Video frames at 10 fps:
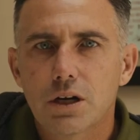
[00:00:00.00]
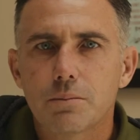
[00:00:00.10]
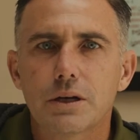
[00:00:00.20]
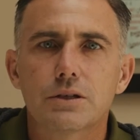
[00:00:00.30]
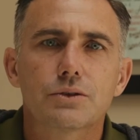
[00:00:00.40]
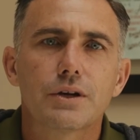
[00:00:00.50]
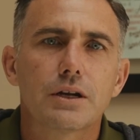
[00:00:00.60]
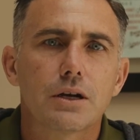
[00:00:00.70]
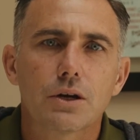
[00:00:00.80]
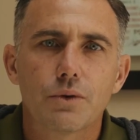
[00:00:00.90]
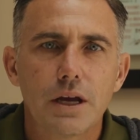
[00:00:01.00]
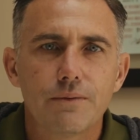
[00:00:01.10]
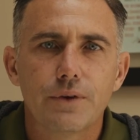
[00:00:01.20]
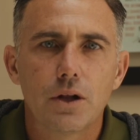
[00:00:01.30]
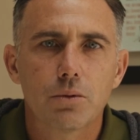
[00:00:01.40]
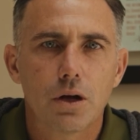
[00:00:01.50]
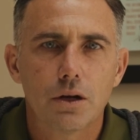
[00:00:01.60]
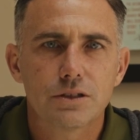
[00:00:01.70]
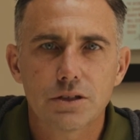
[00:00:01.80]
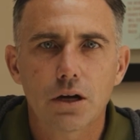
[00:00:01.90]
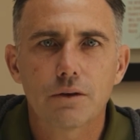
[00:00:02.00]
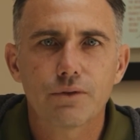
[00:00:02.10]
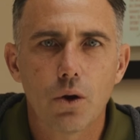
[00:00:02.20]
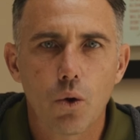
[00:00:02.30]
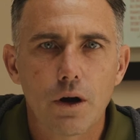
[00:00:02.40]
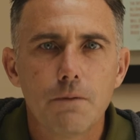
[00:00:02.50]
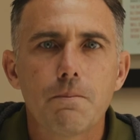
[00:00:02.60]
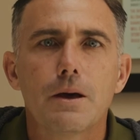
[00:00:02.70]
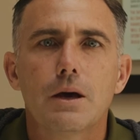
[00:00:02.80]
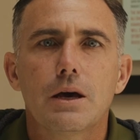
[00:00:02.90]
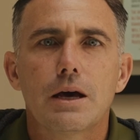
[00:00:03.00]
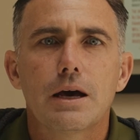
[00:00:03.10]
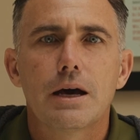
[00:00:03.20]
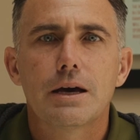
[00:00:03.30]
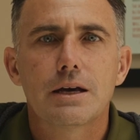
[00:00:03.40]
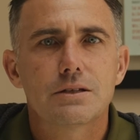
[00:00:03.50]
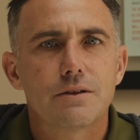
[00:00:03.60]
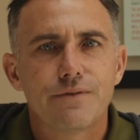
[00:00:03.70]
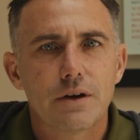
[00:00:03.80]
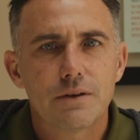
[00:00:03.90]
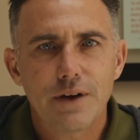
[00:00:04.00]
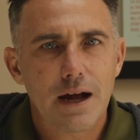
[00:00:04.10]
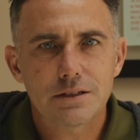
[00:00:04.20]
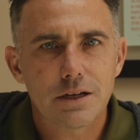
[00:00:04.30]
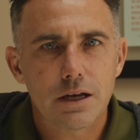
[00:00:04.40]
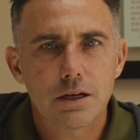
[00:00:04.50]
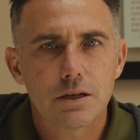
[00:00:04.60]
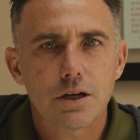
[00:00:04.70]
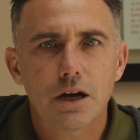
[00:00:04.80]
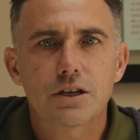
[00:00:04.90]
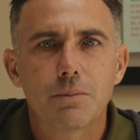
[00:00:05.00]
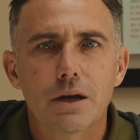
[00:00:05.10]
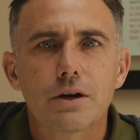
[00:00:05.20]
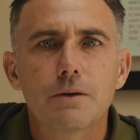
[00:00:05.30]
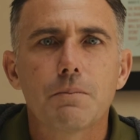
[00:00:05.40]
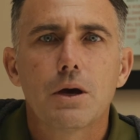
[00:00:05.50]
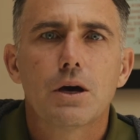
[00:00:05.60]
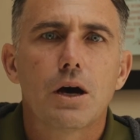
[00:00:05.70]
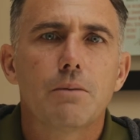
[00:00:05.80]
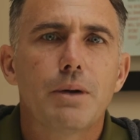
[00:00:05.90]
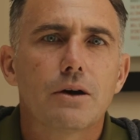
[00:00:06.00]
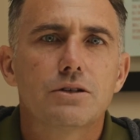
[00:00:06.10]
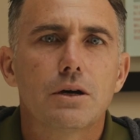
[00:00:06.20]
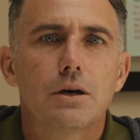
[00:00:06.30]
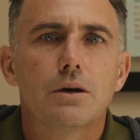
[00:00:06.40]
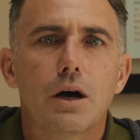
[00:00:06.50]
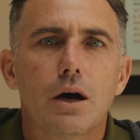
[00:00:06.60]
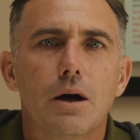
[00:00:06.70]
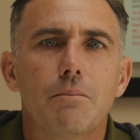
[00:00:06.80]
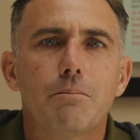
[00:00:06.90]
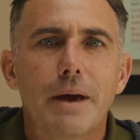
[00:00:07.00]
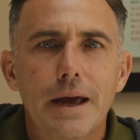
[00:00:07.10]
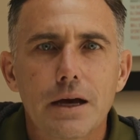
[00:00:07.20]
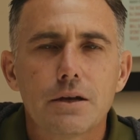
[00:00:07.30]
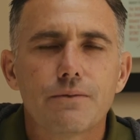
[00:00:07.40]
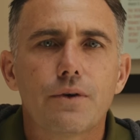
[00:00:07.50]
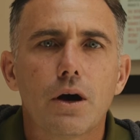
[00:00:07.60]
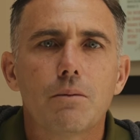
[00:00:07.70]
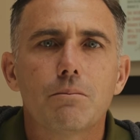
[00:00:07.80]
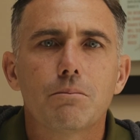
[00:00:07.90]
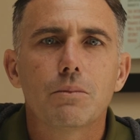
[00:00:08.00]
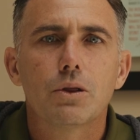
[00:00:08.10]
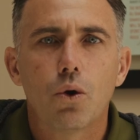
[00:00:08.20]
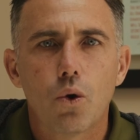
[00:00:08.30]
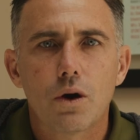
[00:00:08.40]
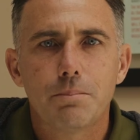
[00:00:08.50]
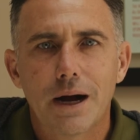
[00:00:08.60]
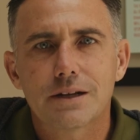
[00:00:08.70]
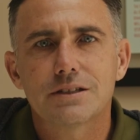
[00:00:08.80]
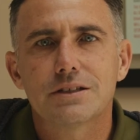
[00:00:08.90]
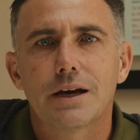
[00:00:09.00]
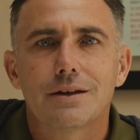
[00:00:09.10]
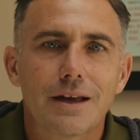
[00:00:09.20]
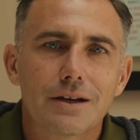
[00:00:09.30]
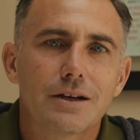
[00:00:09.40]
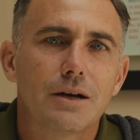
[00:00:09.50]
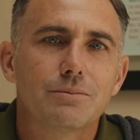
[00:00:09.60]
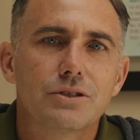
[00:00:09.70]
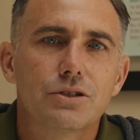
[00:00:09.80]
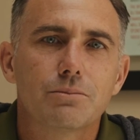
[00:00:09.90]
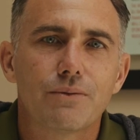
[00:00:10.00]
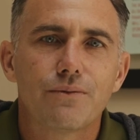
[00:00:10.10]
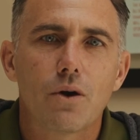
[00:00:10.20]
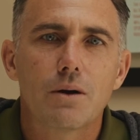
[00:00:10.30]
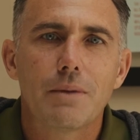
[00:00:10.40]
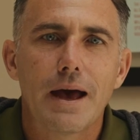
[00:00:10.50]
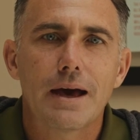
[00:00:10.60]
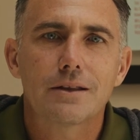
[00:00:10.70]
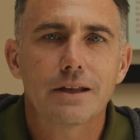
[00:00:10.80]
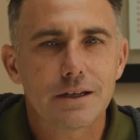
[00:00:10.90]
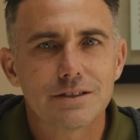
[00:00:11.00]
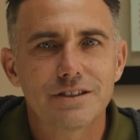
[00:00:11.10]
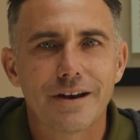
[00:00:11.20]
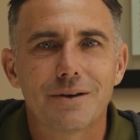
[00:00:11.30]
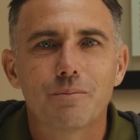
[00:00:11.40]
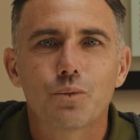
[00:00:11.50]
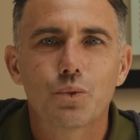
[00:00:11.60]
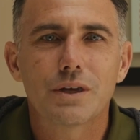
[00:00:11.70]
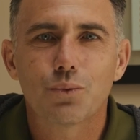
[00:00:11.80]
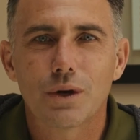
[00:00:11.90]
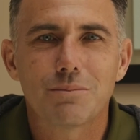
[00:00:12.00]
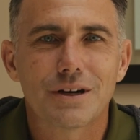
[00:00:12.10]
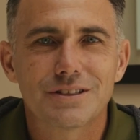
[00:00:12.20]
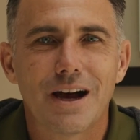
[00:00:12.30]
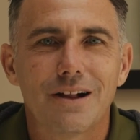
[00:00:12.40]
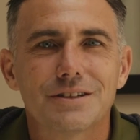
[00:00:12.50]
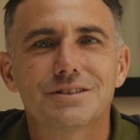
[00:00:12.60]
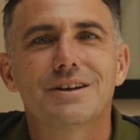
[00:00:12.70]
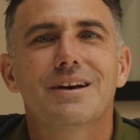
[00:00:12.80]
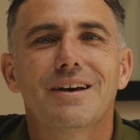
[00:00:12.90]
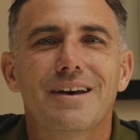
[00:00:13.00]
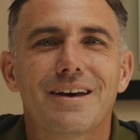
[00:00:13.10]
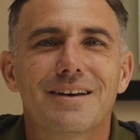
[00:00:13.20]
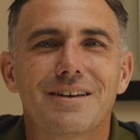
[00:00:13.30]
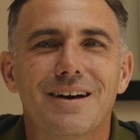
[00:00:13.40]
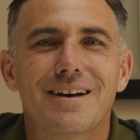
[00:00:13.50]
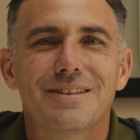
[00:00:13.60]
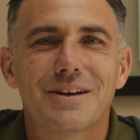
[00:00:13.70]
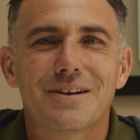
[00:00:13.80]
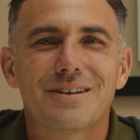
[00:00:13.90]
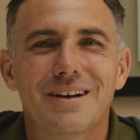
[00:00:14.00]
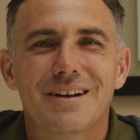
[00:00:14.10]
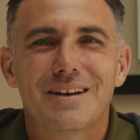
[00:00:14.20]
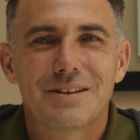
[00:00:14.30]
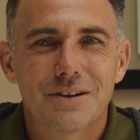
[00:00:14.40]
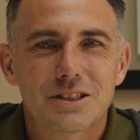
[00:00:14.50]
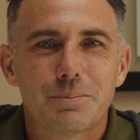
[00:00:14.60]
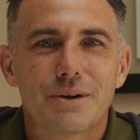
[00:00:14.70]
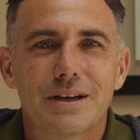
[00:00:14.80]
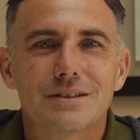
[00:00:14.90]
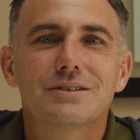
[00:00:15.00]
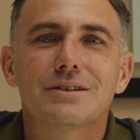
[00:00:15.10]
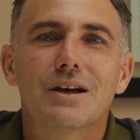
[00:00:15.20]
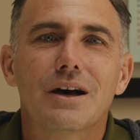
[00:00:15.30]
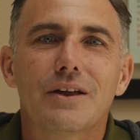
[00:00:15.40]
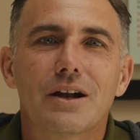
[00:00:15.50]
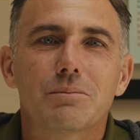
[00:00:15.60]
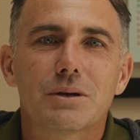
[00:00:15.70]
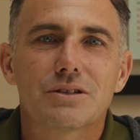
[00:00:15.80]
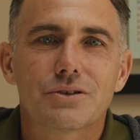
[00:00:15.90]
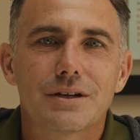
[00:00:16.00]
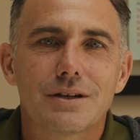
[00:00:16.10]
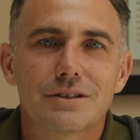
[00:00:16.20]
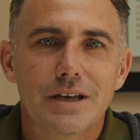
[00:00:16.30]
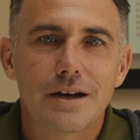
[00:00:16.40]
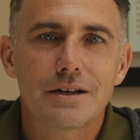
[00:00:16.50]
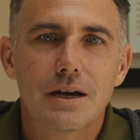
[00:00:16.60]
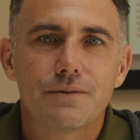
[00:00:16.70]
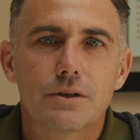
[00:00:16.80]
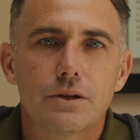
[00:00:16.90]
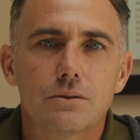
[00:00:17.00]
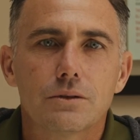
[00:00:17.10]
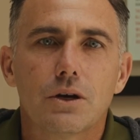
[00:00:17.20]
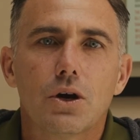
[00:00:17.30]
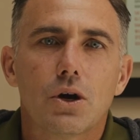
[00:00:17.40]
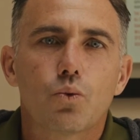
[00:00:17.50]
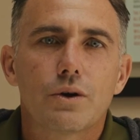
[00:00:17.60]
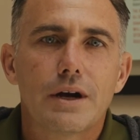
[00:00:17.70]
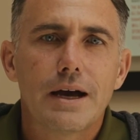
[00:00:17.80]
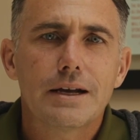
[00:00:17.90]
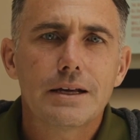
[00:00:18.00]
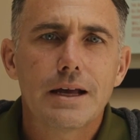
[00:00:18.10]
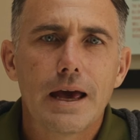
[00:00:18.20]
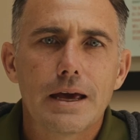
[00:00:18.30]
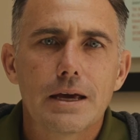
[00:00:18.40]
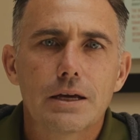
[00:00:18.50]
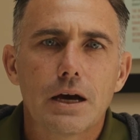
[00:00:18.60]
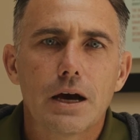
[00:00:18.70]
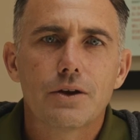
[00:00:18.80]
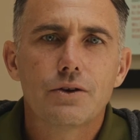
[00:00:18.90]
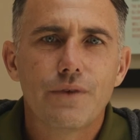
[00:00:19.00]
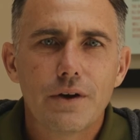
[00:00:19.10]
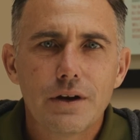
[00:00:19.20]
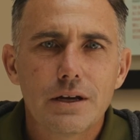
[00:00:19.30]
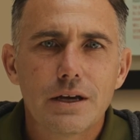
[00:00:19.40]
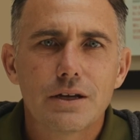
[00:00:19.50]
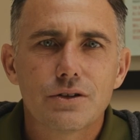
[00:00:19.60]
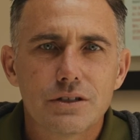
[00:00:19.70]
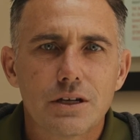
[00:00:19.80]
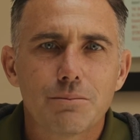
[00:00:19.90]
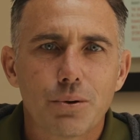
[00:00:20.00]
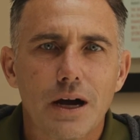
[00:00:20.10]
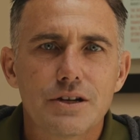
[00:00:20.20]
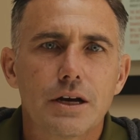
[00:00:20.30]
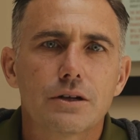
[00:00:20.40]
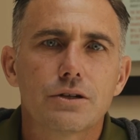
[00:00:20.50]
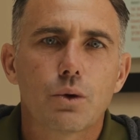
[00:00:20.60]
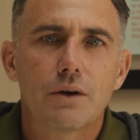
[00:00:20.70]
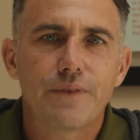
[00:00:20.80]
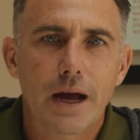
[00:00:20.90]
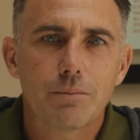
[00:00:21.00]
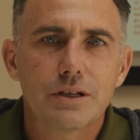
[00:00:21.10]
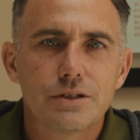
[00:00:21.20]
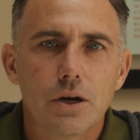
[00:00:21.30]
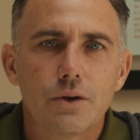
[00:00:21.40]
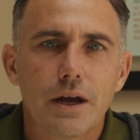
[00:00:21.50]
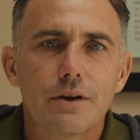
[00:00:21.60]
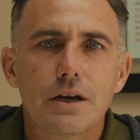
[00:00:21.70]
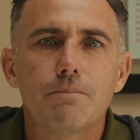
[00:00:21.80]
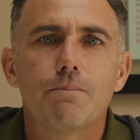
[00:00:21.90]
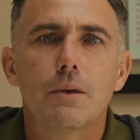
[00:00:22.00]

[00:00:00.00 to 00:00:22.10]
going to be screening a great film called Song of Lahore. It's a very fascinating documentary about a band from Lahore, Pakistan that comes to perform at Lincoln Center with Wynton Marsalis and their experience. That'll be screened on Saturday afternoon. We're adding a very interesting project to our family zone area.